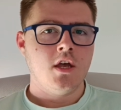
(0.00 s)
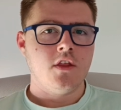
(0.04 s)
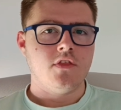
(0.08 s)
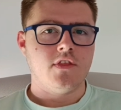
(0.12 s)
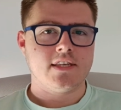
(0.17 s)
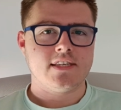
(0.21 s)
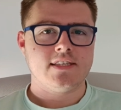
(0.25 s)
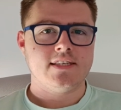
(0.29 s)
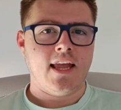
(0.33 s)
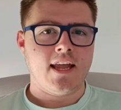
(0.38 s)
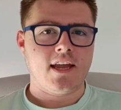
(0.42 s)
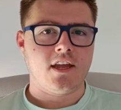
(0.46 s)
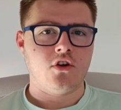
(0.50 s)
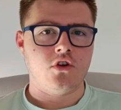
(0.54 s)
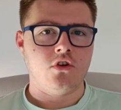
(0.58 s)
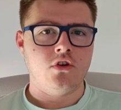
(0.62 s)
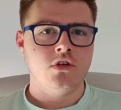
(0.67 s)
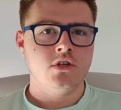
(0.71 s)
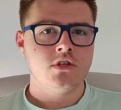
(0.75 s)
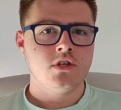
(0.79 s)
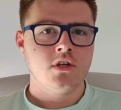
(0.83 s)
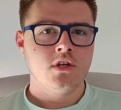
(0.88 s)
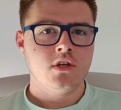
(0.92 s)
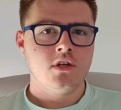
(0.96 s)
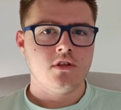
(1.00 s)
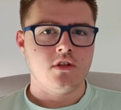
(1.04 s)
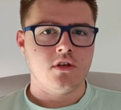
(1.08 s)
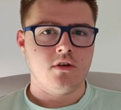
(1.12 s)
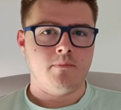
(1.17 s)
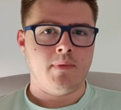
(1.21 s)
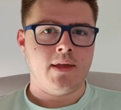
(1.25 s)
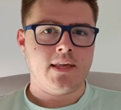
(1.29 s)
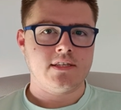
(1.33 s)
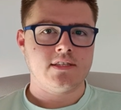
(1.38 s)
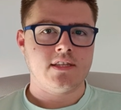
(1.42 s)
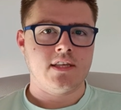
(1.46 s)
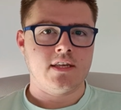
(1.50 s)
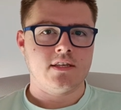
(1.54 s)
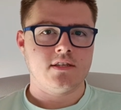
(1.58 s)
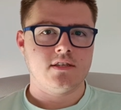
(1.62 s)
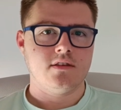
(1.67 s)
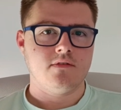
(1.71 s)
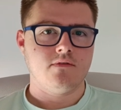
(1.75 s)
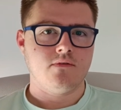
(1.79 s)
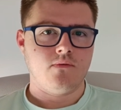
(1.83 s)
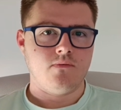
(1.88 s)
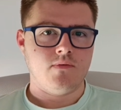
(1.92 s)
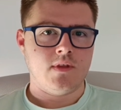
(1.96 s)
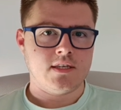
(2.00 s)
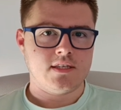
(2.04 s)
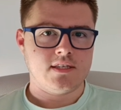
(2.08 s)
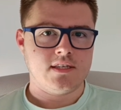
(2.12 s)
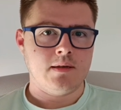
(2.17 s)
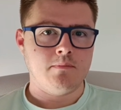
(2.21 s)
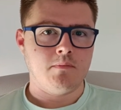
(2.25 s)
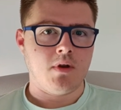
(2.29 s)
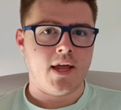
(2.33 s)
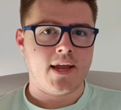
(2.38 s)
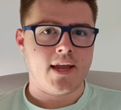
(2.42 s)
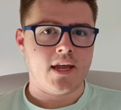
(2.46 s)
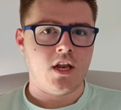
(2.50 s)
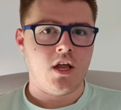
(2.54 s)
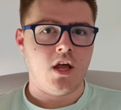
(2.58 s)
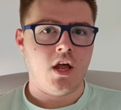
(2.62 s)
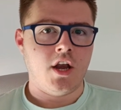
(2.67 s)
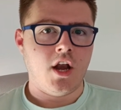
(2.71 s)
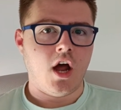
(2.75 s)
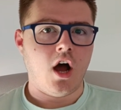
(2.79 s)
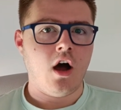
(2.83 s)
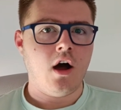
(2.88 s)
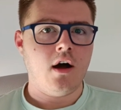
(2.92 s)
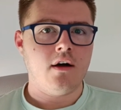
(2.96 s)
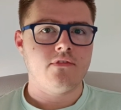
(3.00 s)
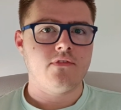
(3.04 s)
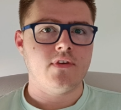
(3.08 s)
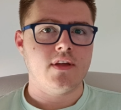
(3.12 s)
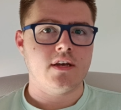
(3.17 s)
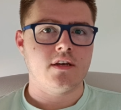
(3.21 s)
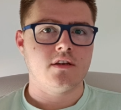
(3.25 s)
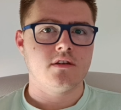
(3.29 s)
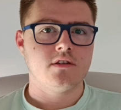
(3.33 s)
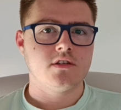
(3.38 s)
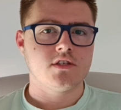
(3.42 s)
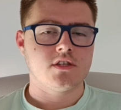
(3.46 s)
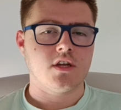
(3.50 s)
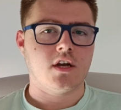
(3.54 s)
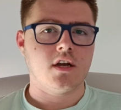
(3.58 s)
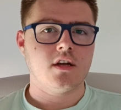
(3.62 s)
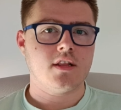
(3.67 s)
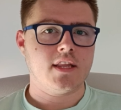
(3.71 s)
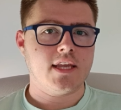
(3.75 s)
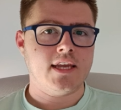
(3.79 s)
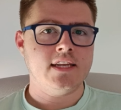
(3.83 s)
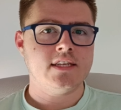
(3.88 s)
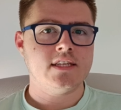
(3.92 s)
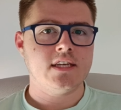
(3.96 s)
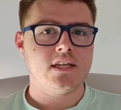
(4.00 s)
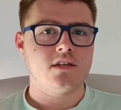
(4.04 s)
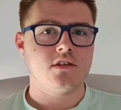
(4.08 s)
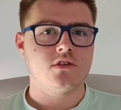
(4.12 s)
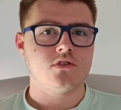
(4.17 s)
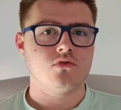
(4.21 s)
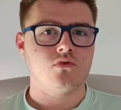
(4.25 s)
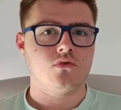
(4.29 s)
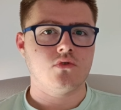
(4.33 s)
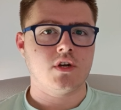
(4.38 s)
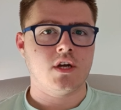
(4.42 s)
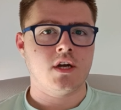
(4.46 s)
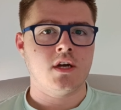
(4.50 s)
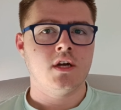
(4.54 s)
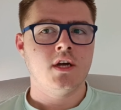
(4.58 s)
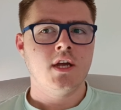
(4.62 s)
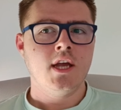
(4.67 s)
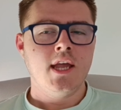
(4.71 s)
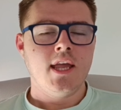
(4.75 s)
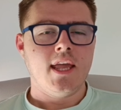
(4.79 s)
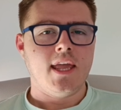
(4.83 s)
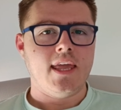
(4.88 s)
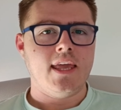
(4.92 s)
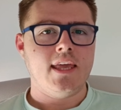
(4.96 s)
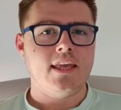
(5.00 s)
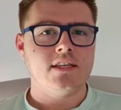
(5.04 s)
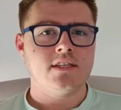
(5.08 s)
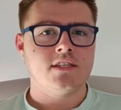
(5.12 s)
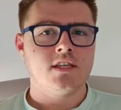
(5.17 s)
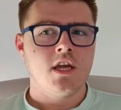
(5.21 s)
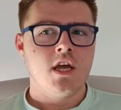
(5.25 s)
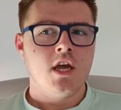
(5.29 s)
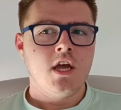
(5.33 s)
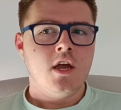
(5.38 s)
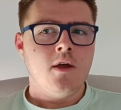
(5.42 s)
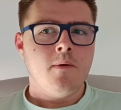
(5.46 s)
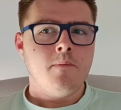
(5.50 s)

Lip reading: The second that makes this seem like an ARFID style eating disorder is